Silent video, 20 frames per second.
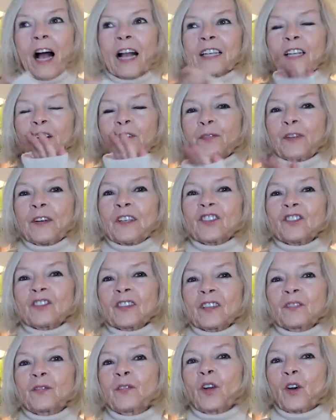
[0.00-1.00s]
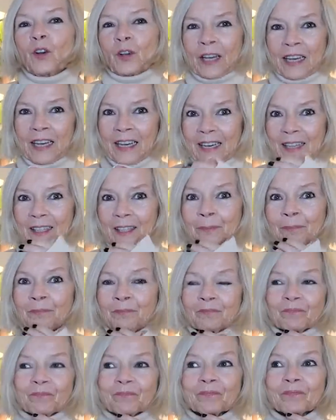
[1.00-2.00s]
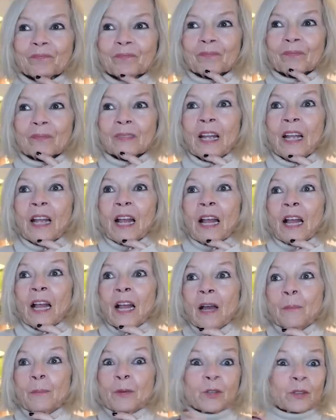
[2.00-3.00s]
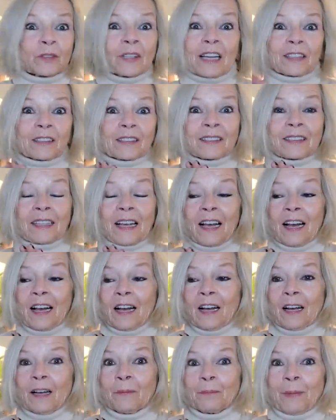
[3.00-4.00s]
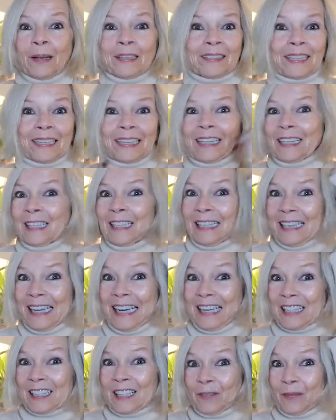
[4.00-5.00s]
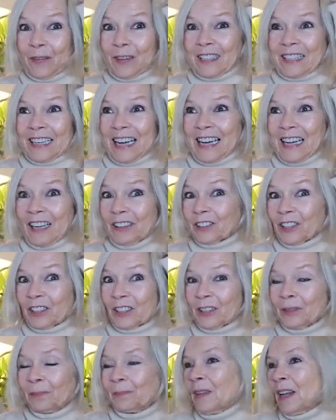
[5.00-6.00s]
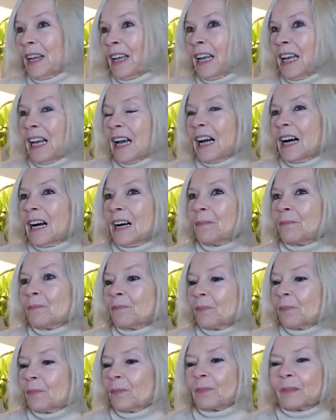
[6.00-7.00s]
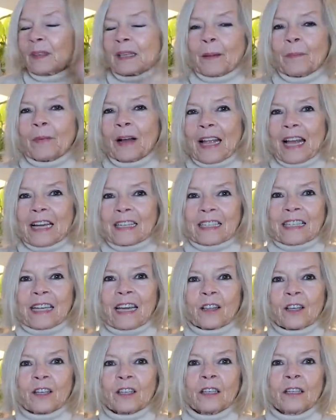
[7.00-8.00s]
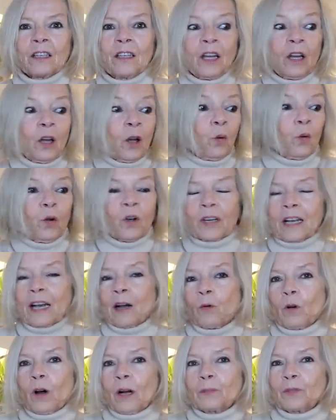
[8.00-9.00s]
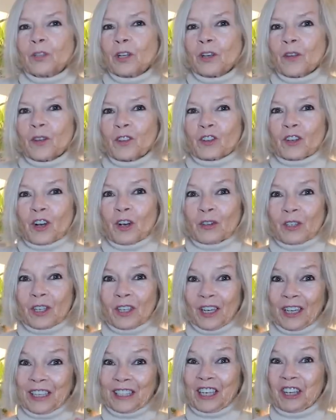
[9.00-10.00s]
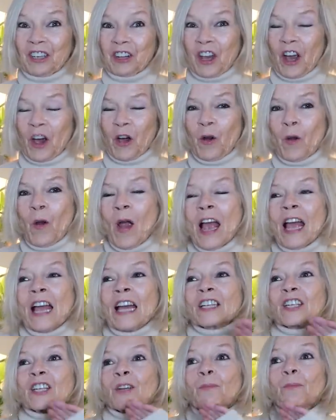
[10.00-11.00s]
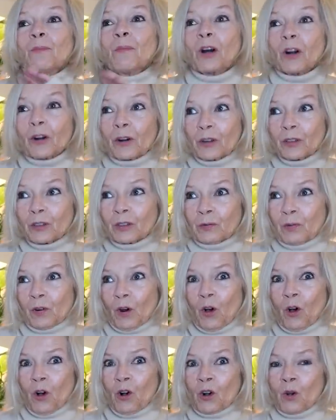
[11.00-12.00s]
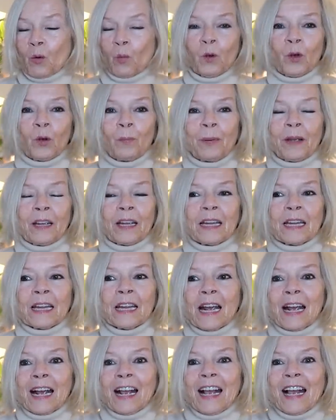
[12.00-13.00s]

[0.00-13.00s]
I'm going to finish this vlog here because that's basically it for the day. I've got to get my act together, work out what I'm doing on the show tonight and go. Tomorrow's vlog will be